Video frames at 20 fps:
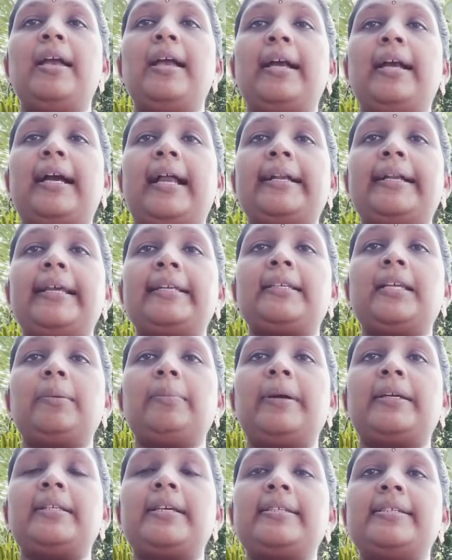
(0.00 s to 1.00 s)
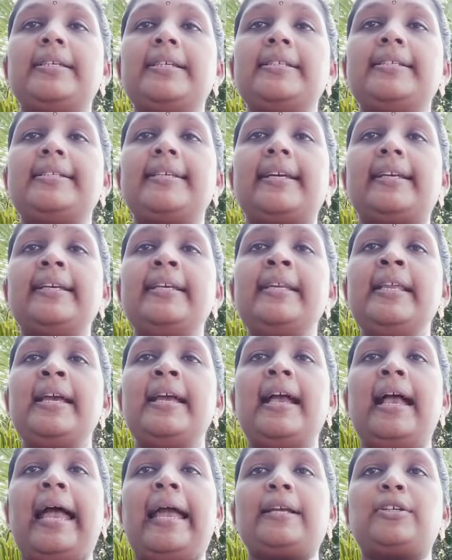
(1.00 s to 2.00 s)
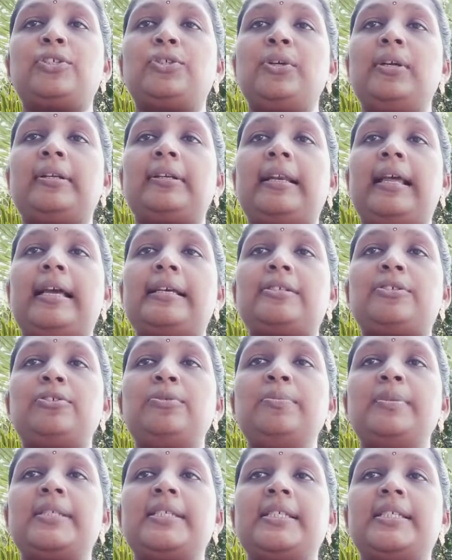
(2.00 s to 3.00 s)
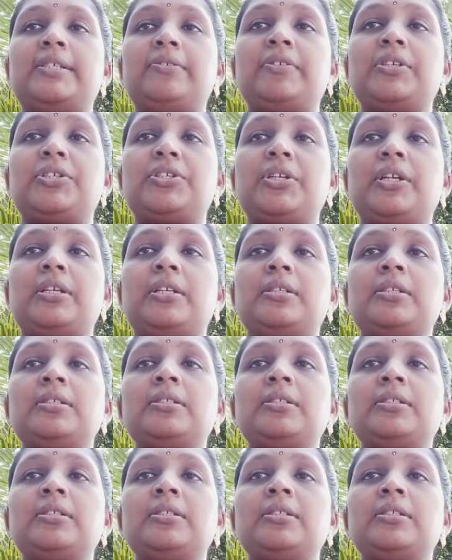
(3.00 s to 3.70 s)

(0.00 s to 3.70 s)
conducted by the teacher in actual classroom situation